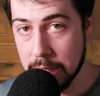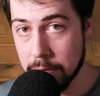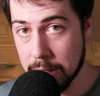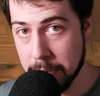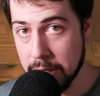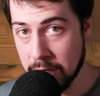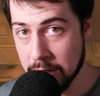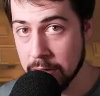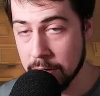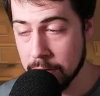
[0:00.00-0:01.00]
that'd
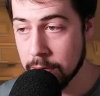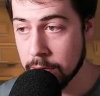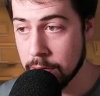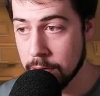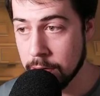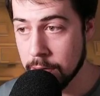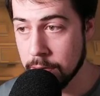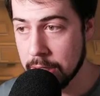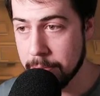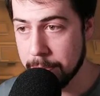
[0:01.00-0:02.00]
be
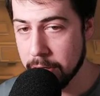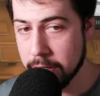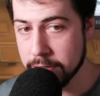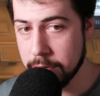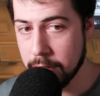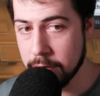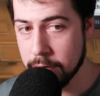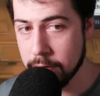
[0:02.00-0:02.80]
pretty sweet.